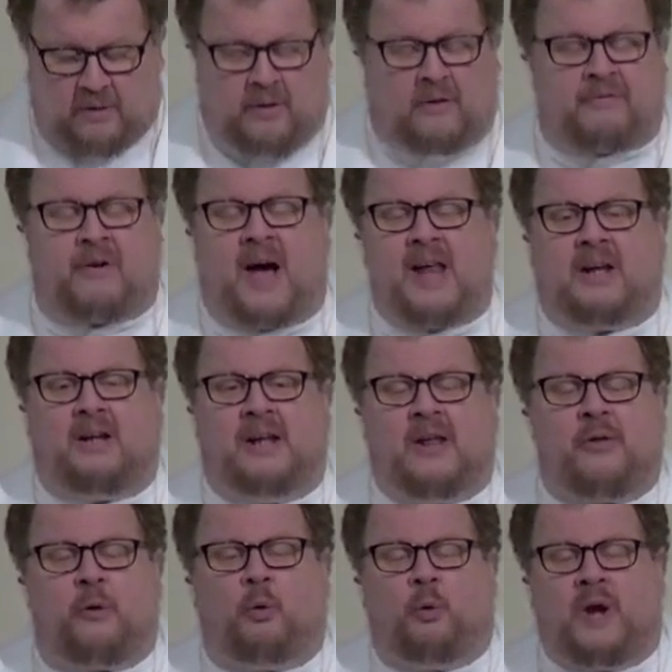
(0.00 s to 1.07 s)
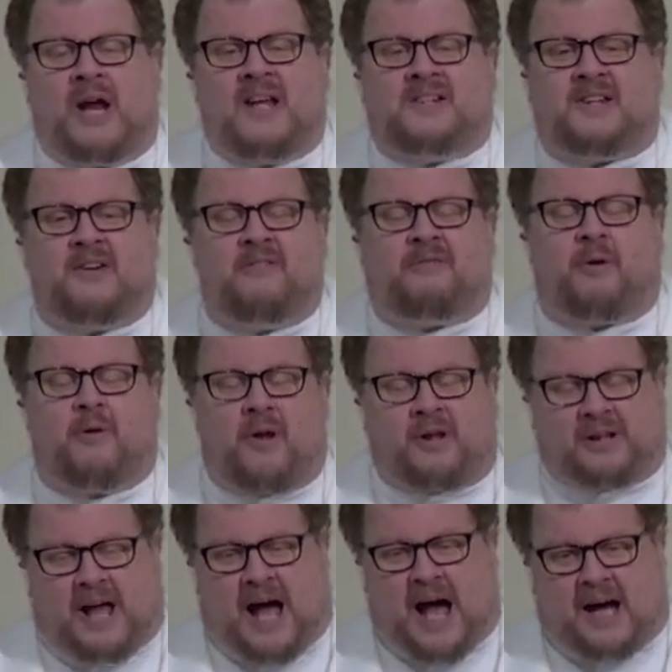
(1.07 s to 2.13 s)
finally, the reason for the
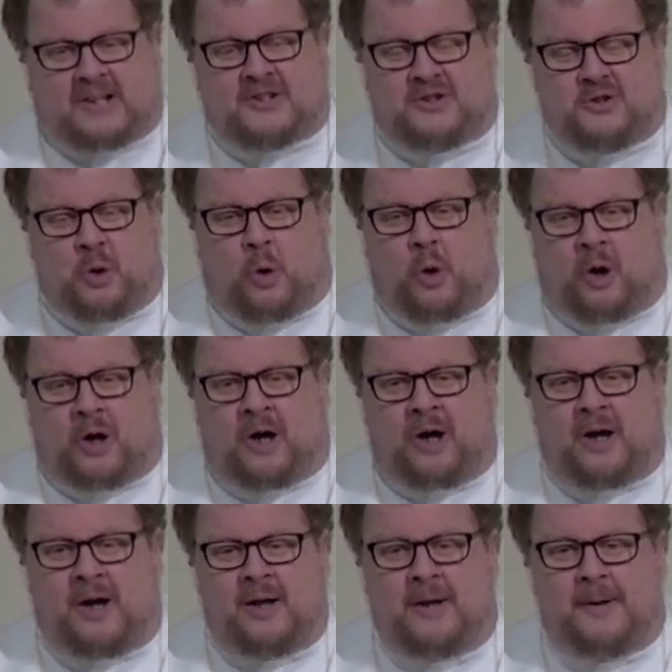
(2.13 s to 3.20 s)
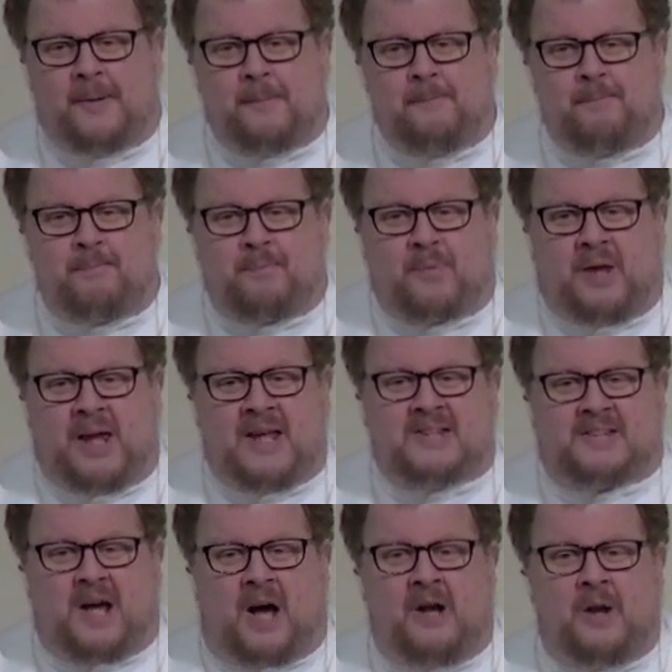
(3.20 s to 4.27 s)
locked door
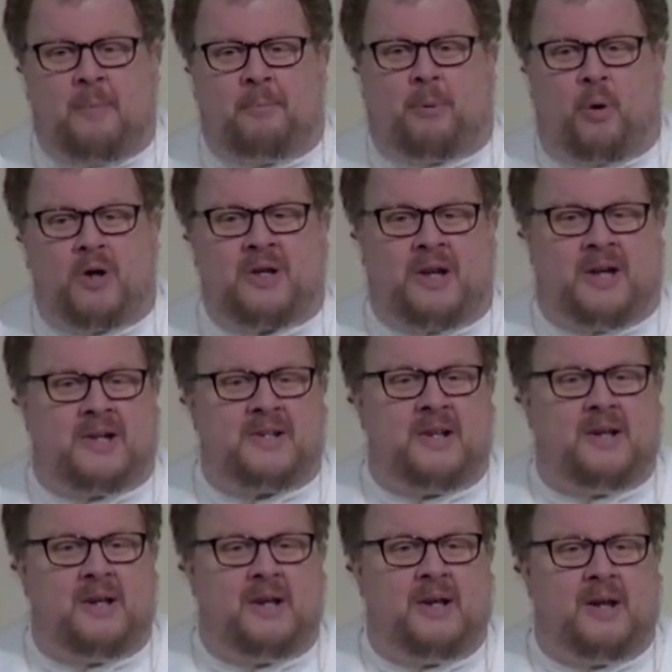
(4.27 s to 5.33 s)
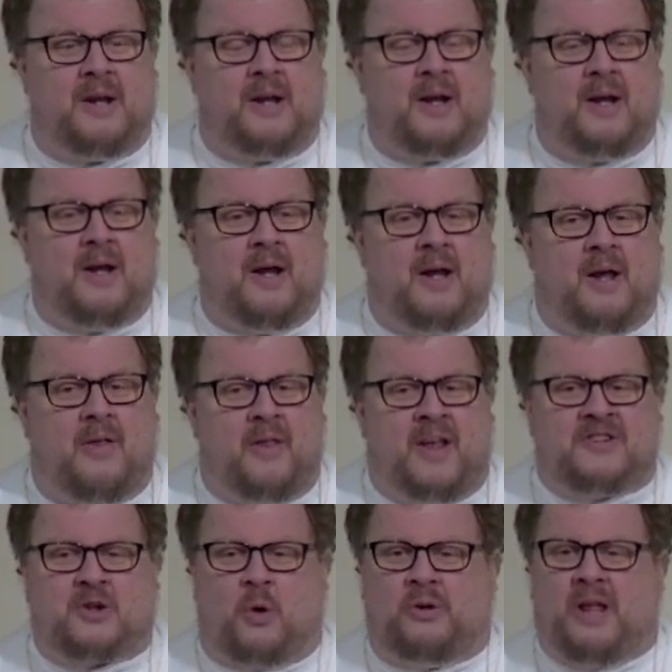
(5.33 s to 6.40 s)
is unimportant.
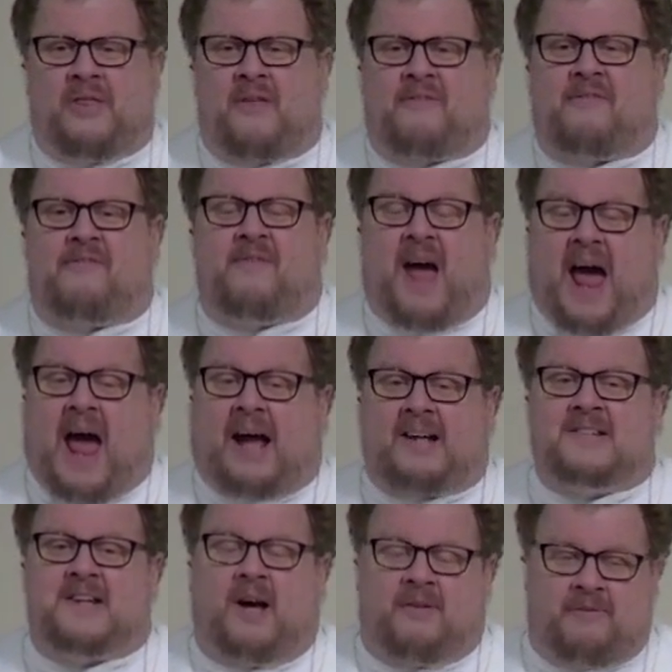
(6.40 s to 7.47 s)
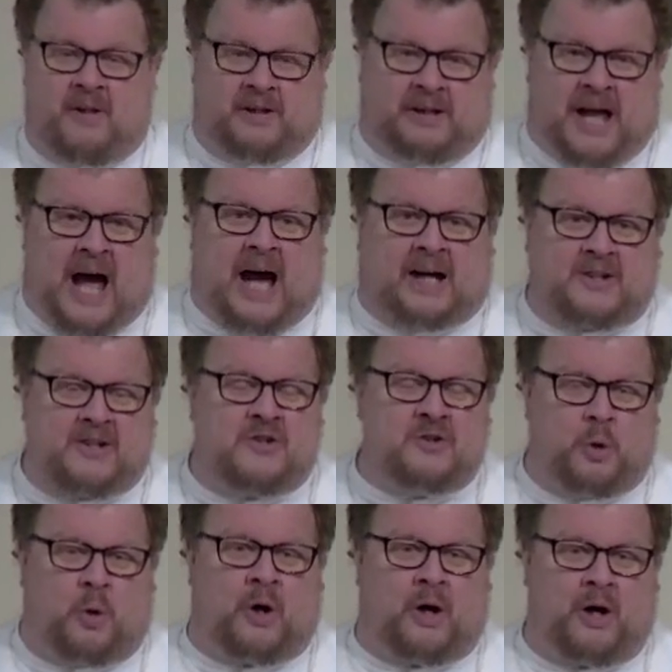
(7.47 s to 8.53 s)
It's only the fact of the locked
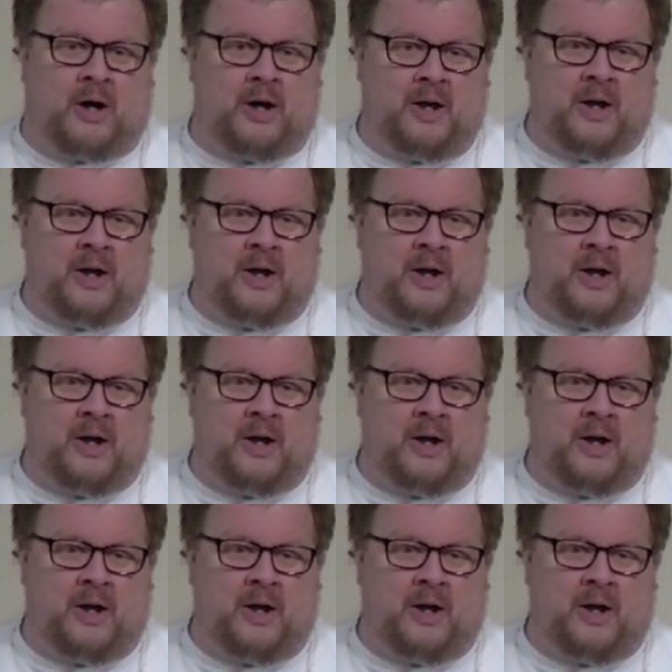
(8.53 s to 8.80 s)
door